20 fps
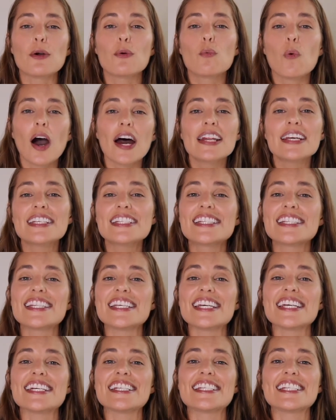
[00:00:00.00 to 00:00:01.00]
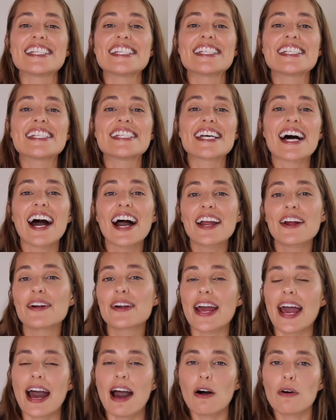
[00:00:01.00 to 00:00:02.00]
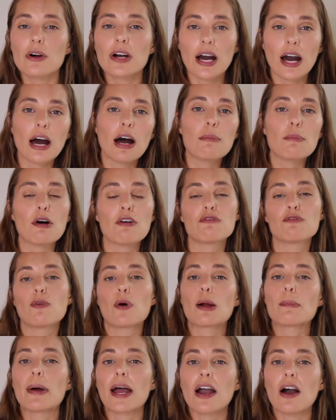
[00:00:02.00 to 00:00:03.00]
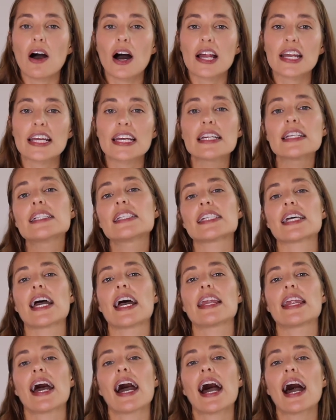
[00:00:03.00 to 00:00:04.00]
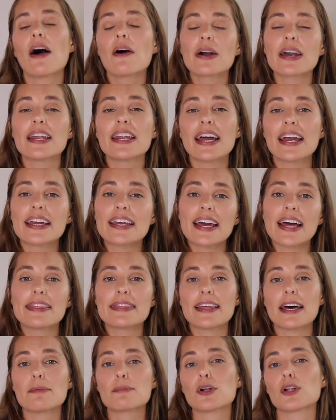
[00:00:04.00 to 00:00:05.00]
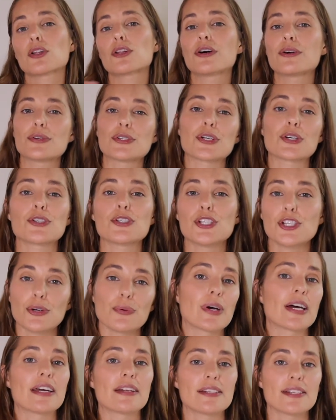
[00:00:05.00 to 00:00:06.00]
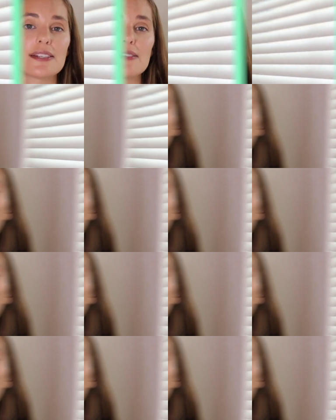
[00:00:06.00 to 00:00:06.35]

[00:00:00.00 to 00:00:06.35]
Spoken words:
what is the desired outcome for my audience and how can I get them closer to it?